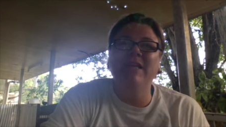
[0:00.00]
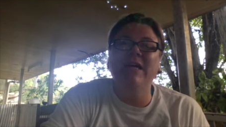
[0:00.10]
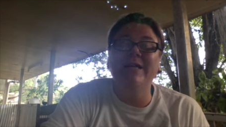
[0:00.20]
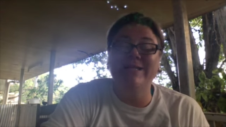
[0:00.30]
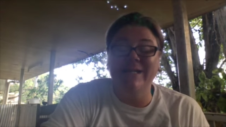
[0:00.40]

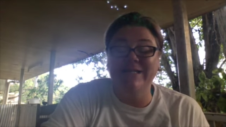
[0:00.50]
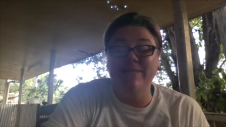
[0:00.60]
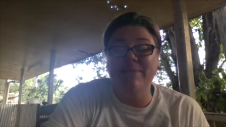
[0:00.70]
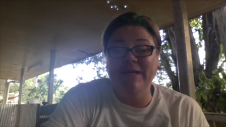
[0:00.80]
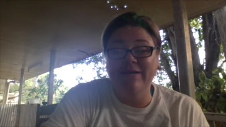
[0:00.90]
it's it's
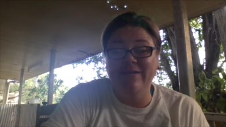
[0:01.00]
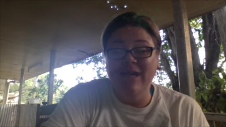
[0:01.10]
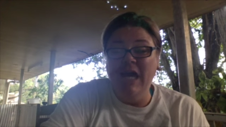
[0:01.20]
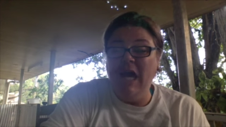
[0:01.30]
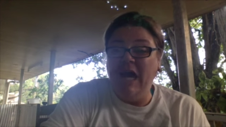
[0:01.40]
been
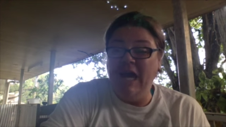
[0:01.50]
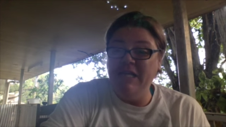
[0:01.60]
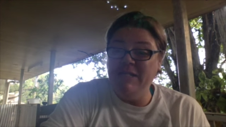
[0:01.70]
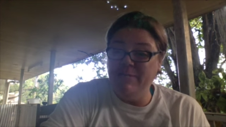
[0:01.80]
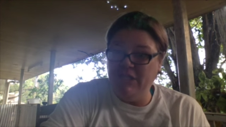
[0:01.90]

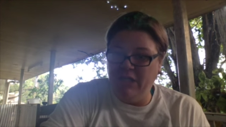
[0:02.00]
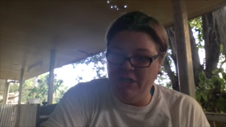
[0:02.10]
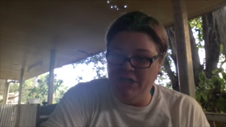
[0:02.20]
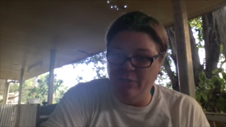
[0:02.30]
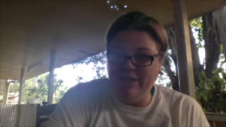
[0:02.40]
some
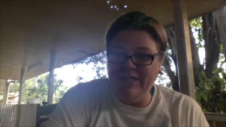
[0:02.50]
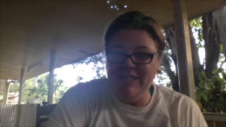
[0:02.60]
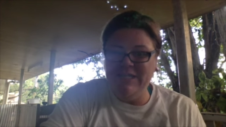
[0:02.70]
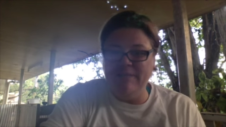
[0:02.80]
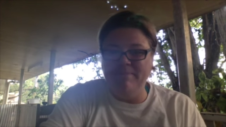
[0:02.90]
challenging
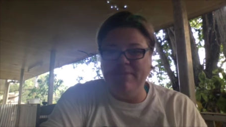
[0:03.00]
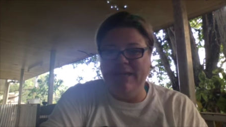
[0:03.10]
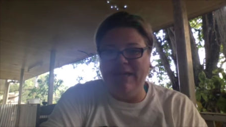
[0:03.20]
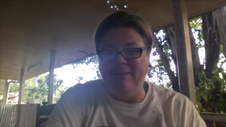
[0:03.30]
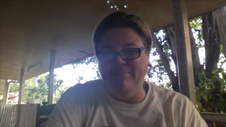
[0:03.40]
weeks.
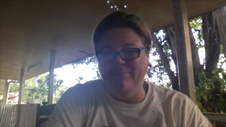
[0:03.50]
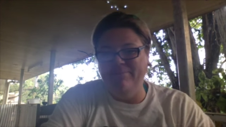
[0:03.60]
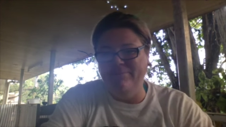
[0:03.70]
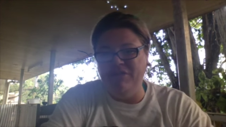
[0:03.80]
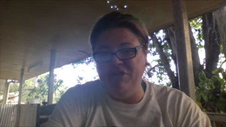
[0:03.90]
Um,
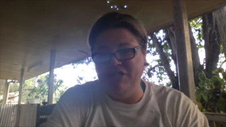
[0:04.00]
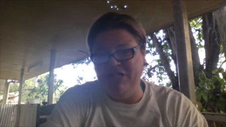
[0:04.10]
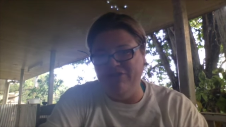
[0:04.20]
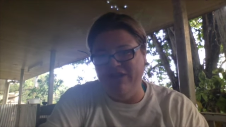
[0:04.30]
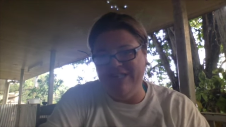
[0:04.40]
Ninja's here
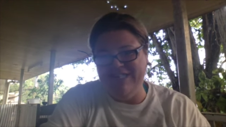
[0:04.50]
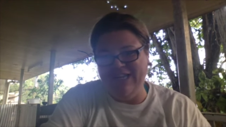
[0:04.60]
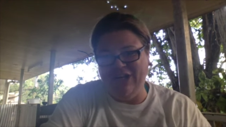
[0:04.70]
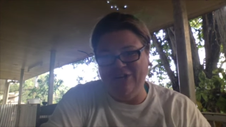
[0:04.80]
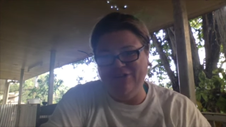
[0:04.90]
trying to say
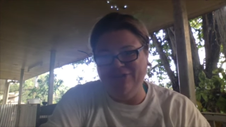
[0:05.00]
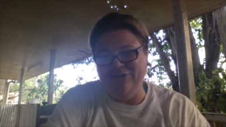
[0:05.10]
hello too.